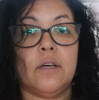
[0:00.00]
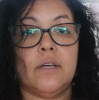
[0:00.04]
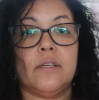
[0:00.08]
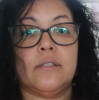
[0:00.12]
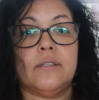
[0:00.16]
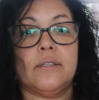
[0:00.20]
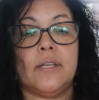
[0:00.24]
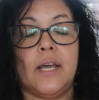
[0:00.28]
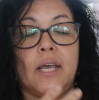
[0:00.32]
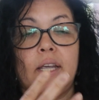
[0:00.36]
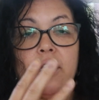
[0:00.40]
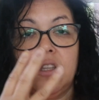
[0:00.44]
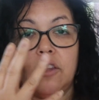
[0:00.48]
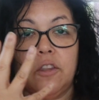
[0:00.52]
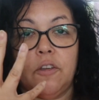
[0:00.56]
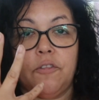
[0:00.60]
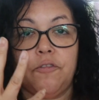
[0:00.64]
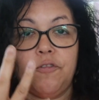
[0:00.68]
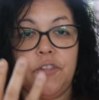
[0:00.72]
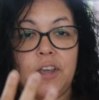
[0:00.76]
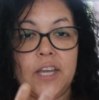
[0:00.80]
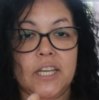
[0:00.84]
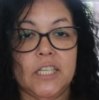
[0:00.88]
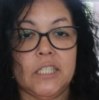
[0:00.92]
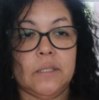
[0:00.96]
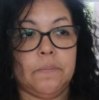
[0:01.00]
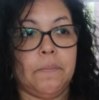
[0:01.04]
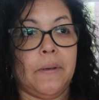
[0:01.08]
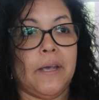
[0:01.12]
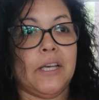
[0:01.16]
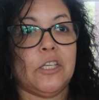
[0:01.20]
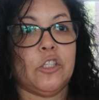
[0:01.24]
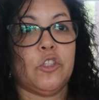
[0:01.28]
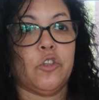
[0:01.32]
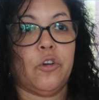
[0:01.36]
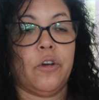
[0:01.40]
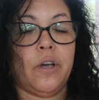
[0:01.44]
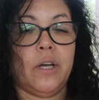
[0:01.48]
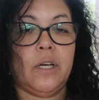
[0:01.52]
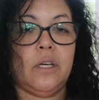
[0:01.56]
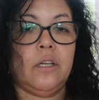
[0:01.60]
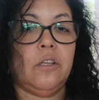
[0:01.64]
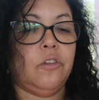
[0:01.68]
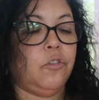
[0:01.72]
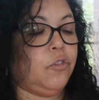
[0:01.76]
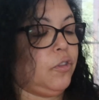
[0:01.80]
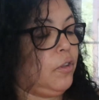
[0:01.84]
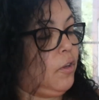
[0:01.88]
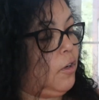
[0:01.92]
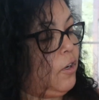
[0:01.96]
does like the face mask or
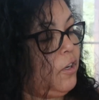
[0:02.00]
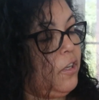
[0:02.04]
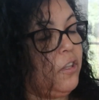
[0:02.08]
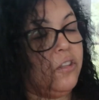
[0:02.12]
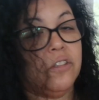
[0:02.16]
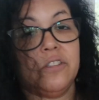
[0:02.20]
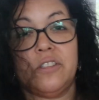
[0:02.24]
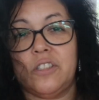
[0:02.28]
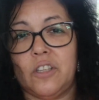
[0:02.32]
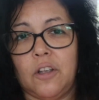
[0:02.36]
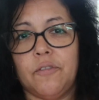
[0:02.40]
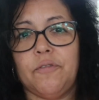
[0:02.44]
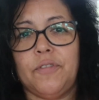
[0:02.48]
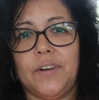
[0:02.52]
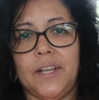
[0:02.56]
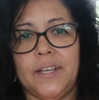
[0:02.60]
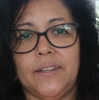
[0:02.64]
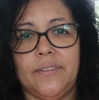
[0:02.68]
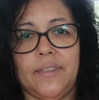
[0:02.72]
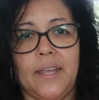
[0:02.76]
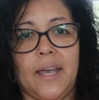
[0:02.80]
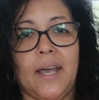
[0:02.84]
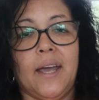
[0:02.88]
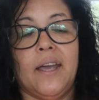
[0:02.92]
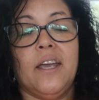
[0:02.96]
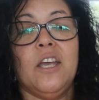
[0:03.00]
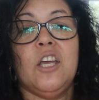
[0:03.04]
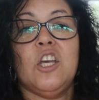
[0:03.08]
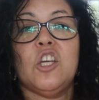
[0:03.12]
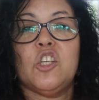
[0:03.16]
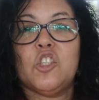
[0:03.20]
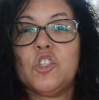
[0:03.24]
any and stuff like that.